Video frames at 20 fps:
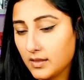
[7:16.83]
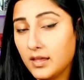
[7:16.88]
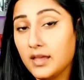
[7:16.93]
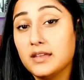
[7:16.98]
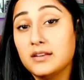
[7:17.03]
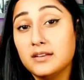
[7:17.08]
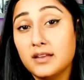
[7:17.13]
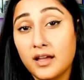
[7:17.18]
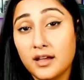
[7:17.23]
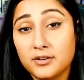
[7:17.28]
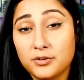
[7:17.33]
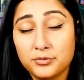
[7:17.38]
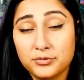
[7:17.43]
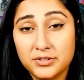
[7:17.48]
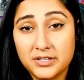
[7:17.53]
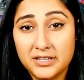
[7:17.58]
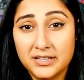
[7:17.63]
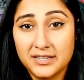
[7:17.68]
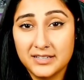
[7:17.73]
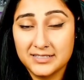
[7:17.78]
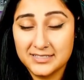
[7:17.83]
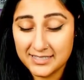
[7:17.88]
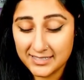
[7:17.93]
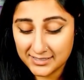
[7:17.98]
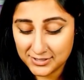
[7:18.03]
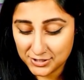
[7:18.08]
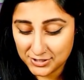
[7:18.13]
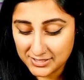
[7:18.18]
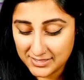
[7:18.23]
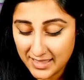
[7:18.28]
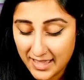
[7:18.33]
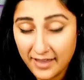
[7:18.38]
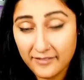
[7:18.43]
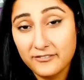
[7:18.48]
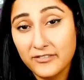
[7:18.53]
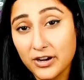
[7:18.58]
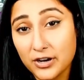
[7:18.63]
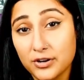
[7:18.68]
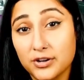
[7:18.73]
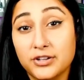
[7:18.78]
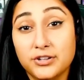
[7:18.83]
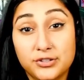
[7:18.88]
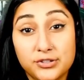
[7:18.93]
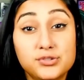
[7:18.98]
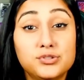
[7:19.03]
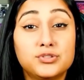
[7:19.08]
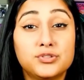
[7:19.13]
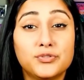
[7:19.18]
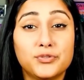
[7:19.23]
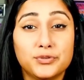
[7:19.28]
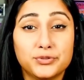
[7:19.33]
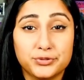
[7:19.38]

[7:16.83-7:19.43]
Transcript: And not only is it just that very useful